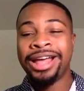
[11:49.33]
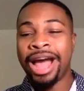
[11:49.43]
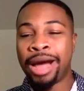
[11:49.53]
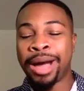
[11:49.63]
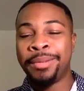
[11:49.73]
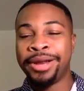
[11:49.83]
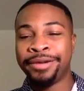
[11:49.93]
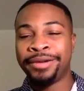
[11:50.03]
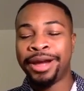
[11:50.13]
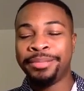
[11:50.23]
I'm
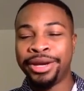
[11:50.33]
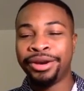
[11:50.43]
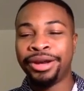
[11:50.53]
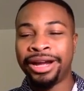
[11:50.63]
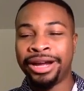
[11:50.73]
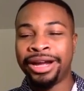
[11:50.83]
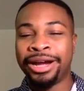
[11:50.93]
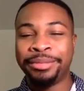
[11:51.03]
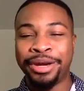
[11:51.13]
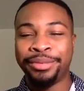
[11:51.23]

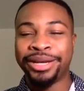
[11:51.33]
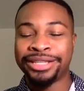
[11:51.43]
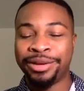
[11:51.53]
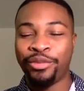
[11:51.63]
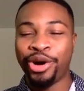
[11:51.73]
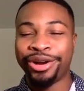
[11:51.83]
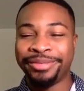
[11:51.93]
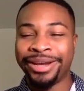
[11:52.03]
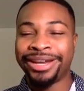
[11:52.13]
here because I'm working, man.